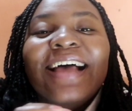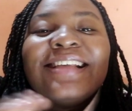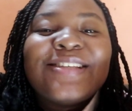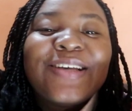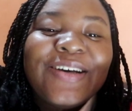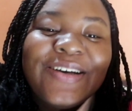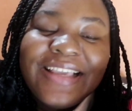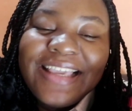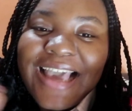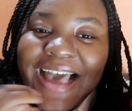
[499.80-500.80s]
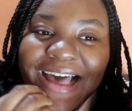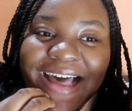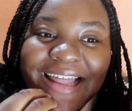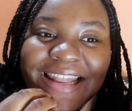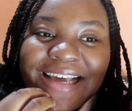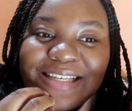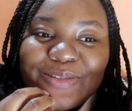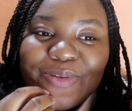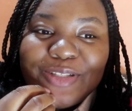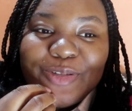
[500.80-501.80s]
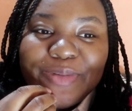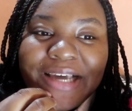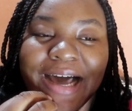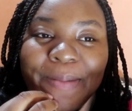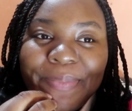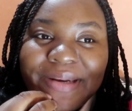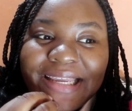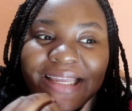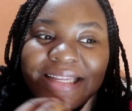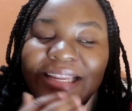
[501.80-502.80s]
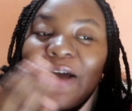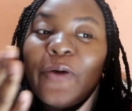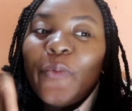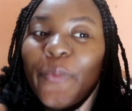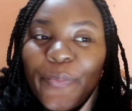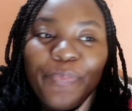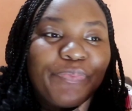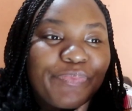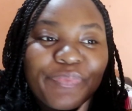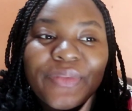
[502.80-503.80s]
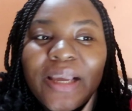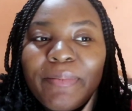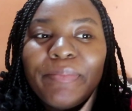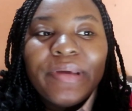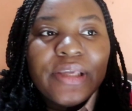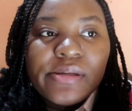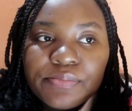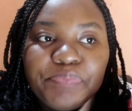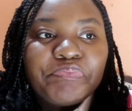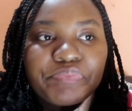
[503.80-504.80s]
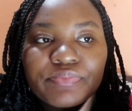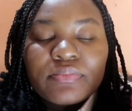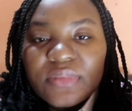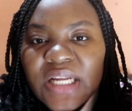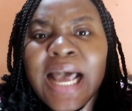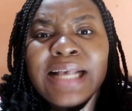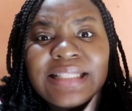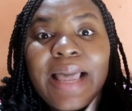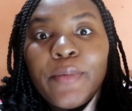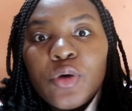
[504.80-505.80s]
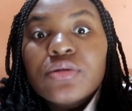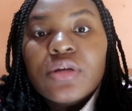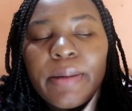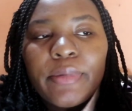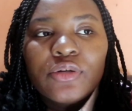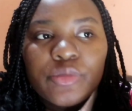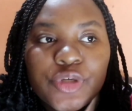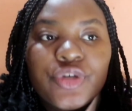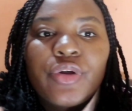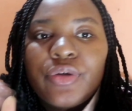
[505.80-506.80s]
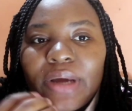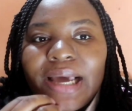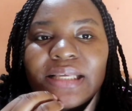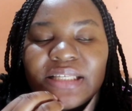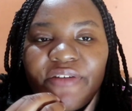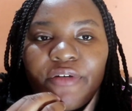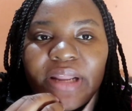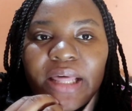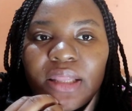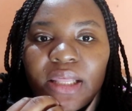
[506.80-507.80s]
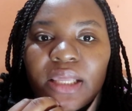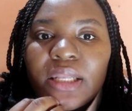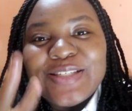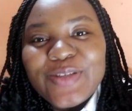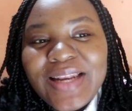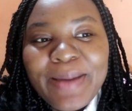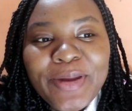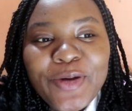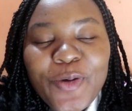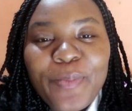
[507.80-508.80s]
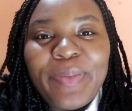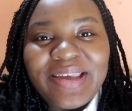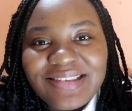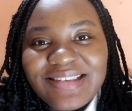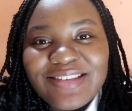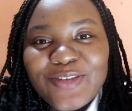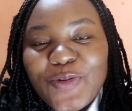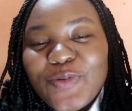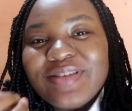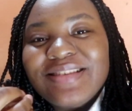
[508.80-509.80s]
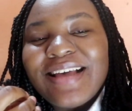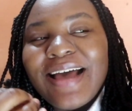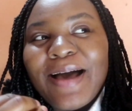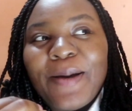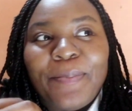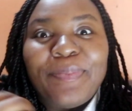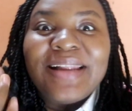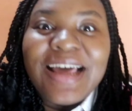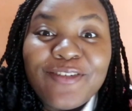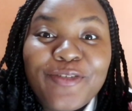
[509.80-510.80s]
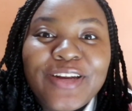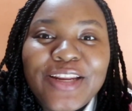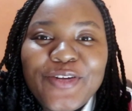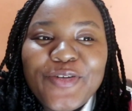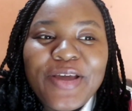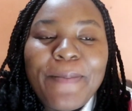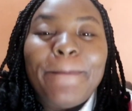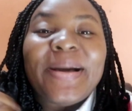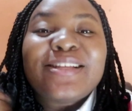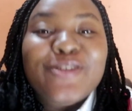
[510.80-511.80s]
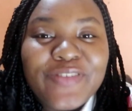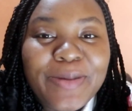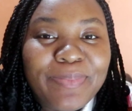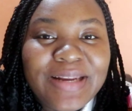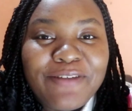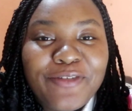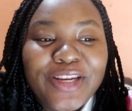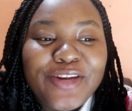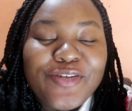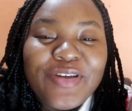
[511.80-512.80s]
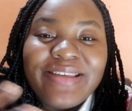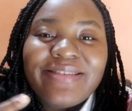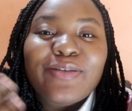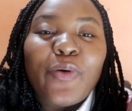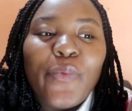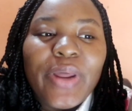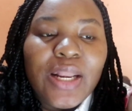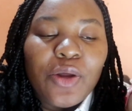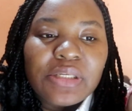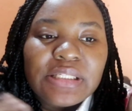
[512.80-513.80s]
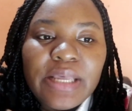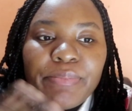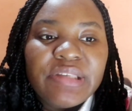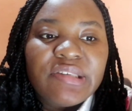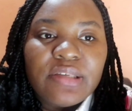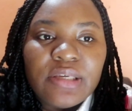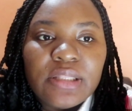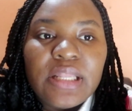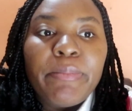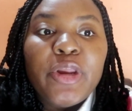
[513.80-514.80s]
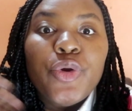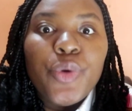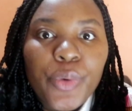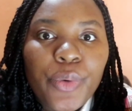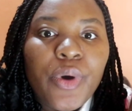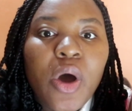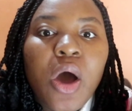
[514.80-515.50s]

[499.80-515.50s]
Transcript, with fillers: so yeah that's what will be happening maybe as time goes on i'm going to be showing you guys every other thing so let me know persons whose uh, plan for the new year part of the plan for the new year is weight loss let me see let me know